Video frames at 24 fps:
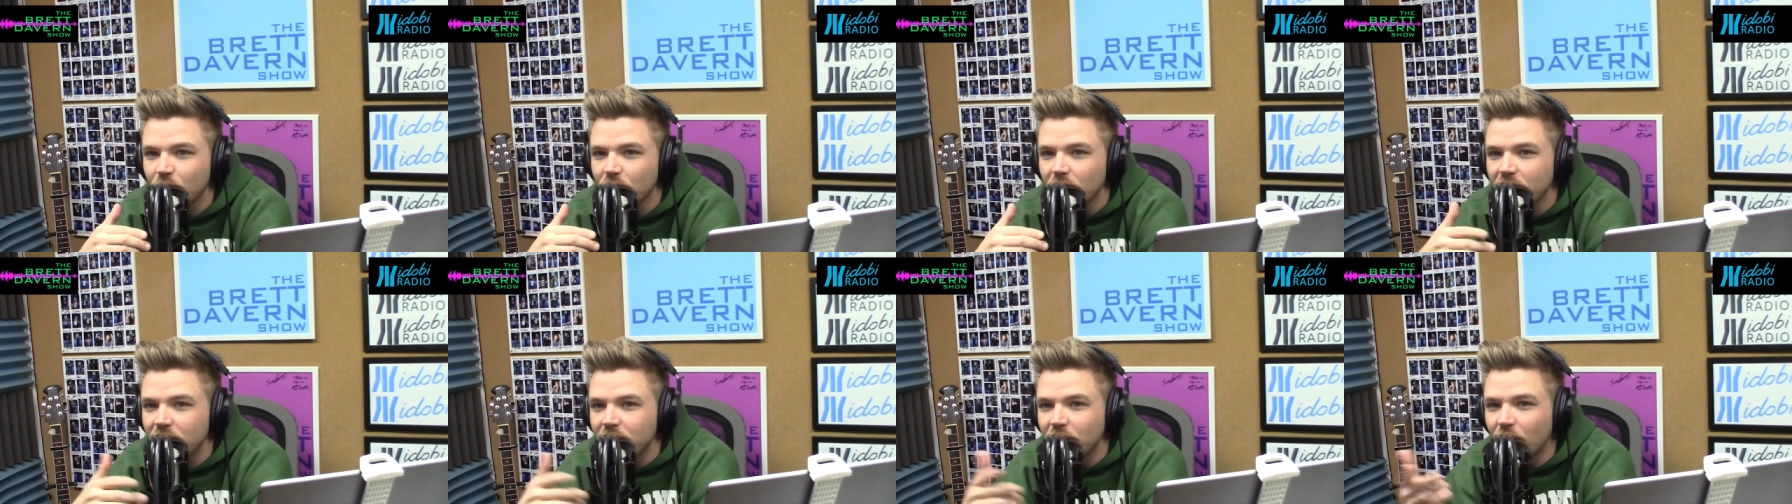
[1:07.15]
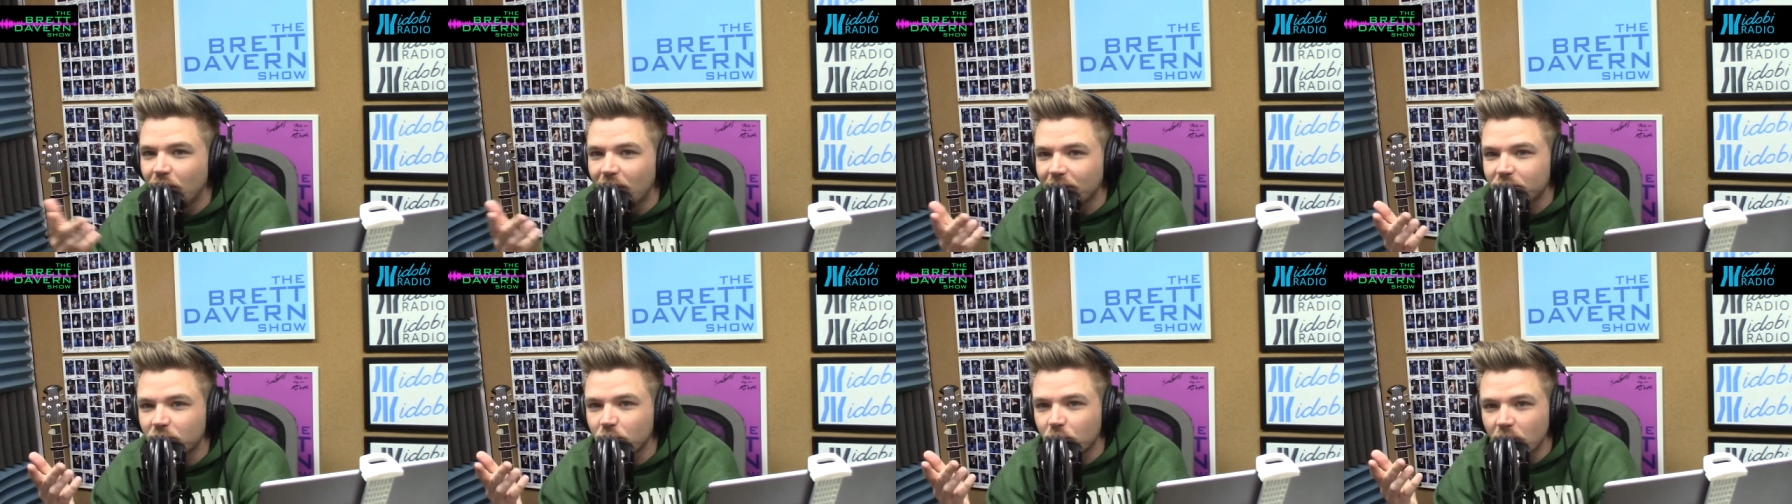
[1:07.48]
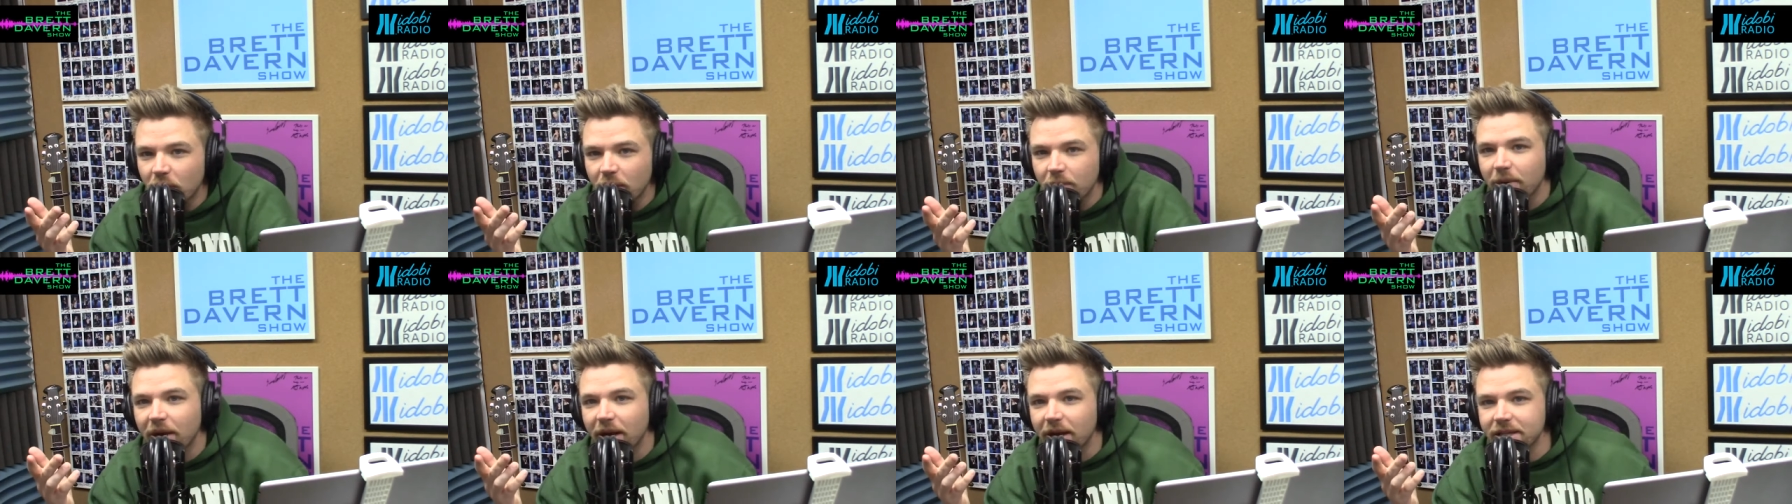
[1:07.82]
you don't have to
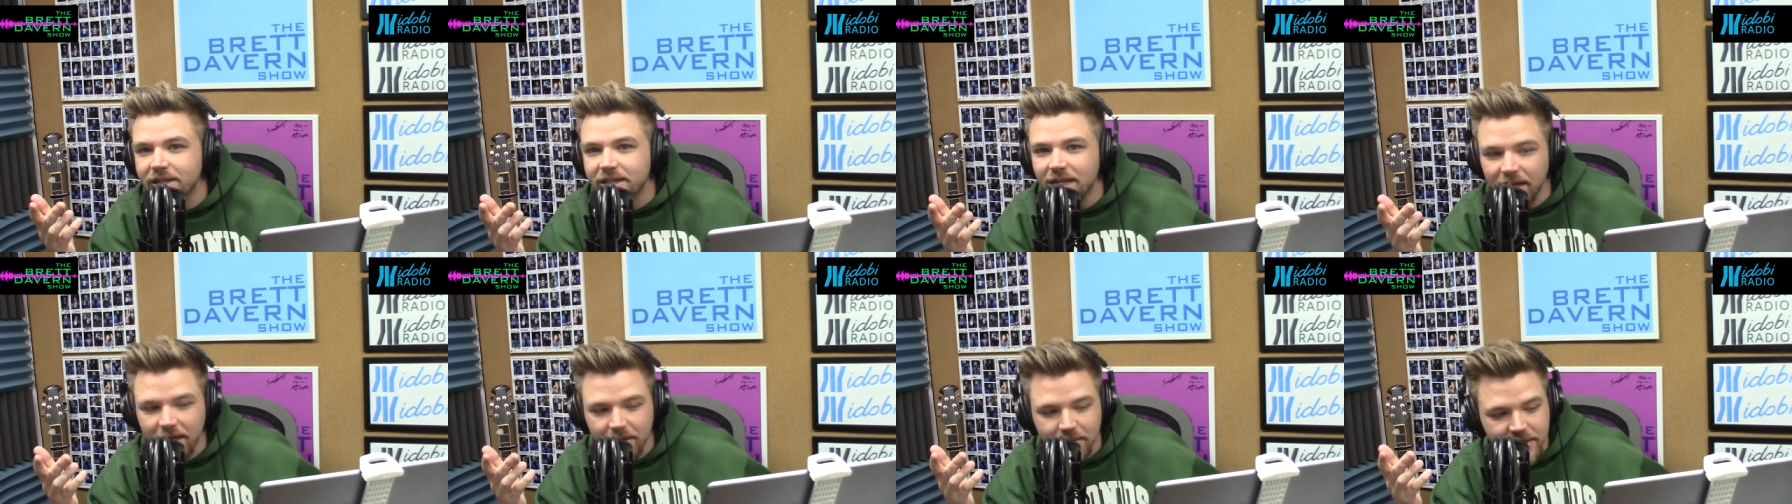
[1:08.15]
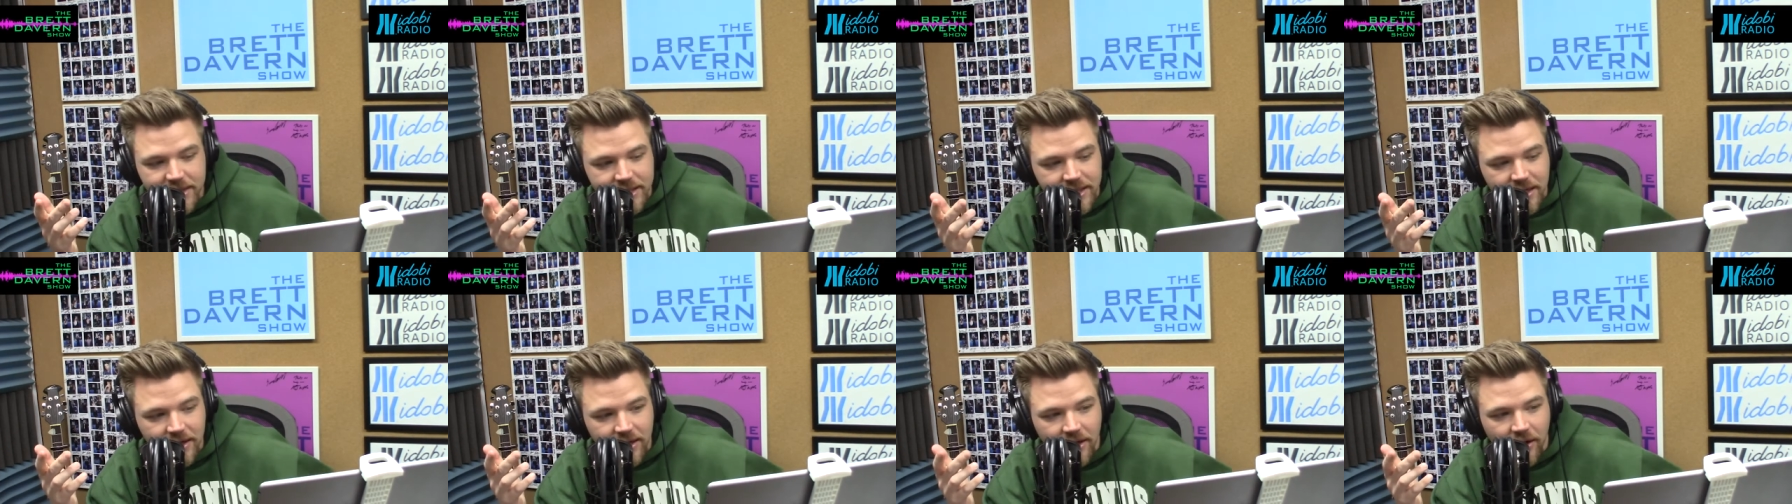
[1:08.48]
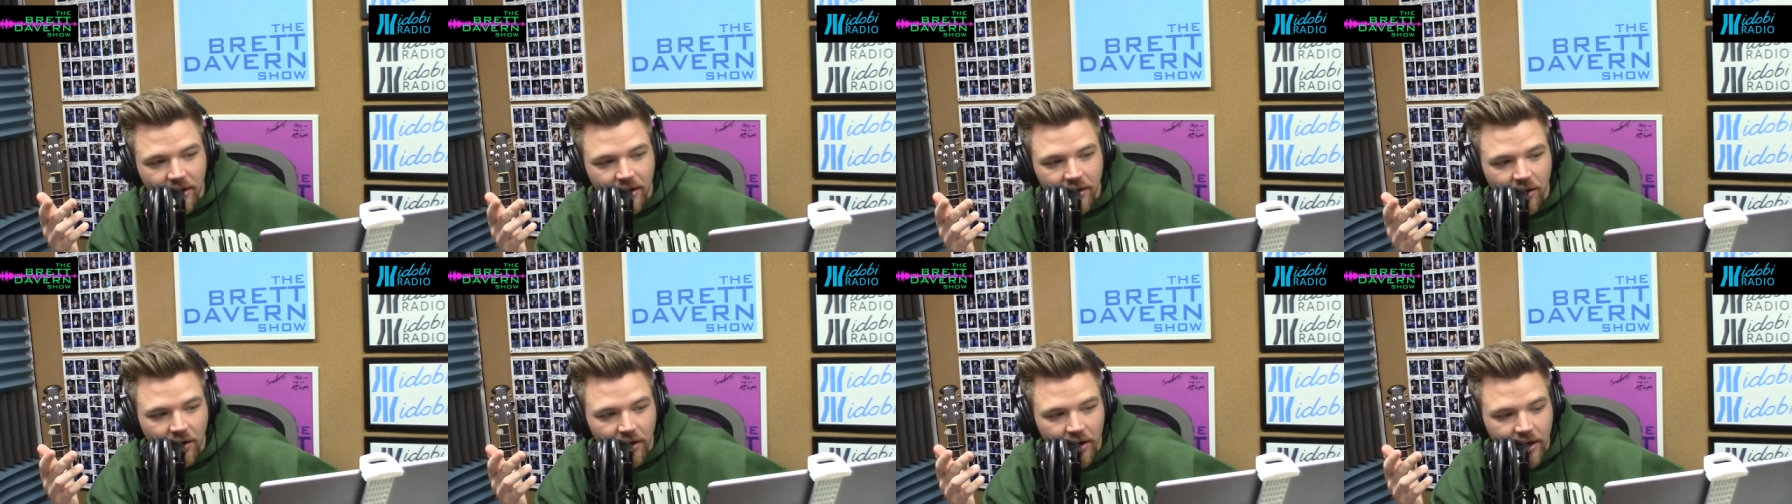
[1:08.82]
worry about it. It's not going to be sitting
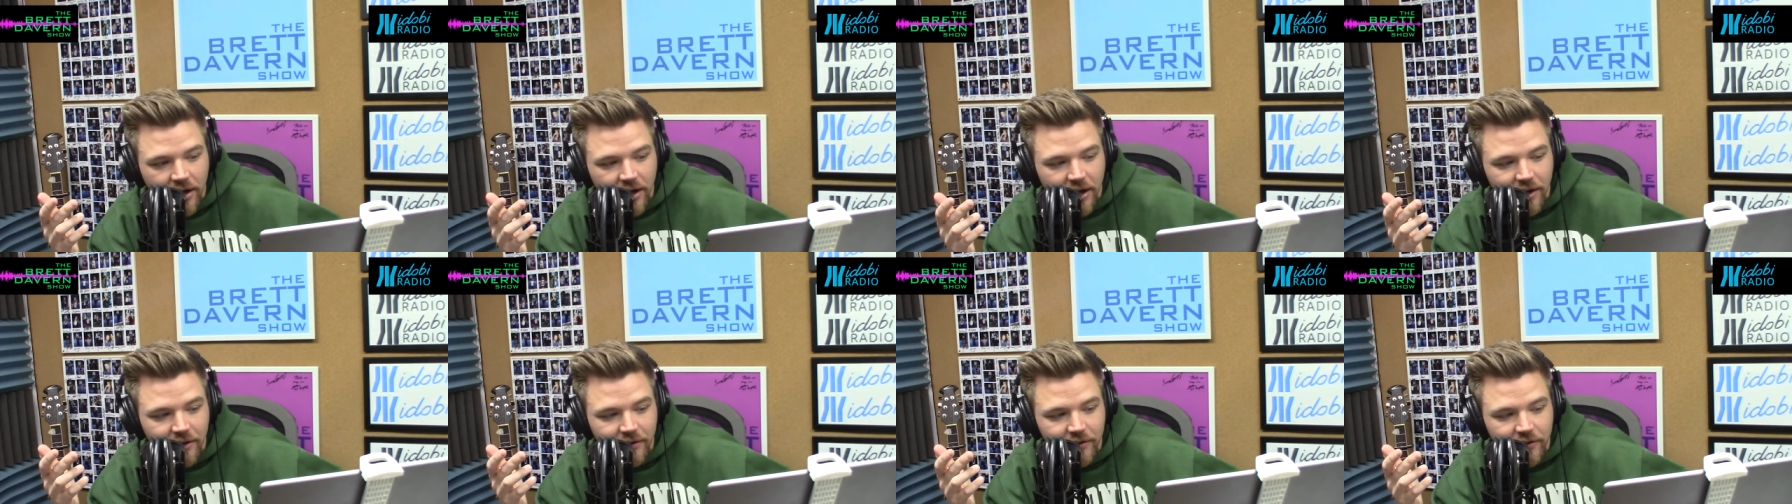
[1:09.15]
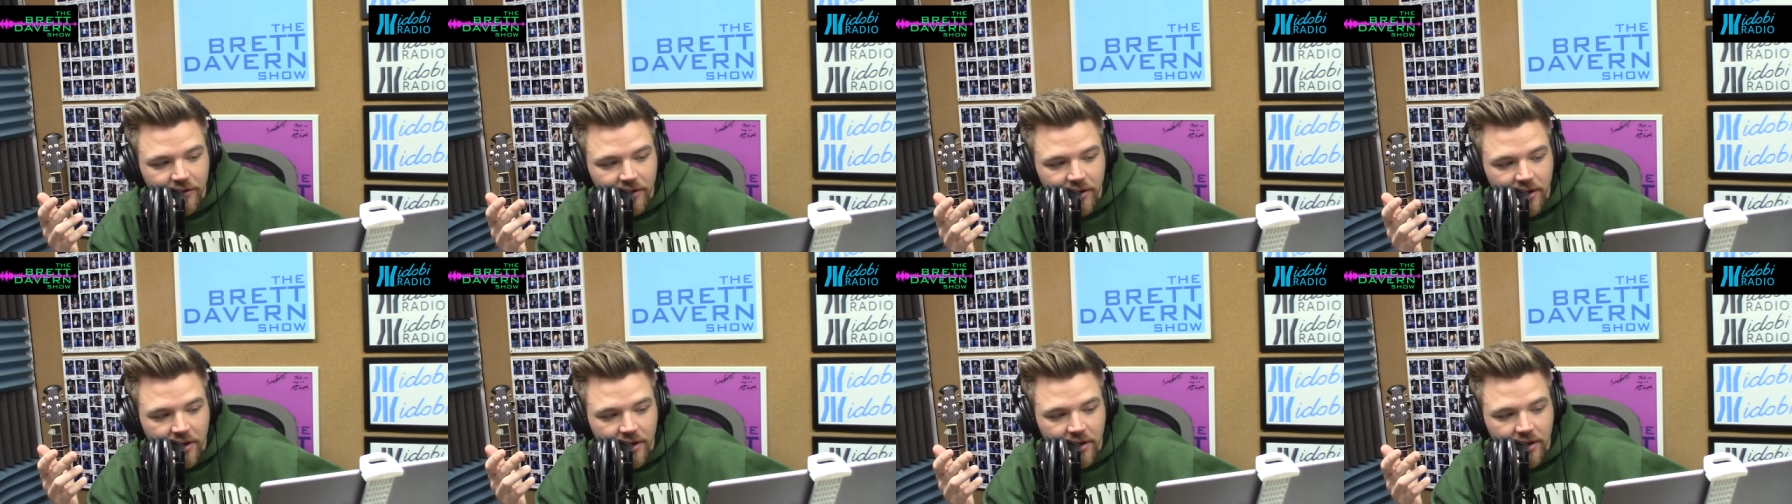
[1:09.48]
there long enough.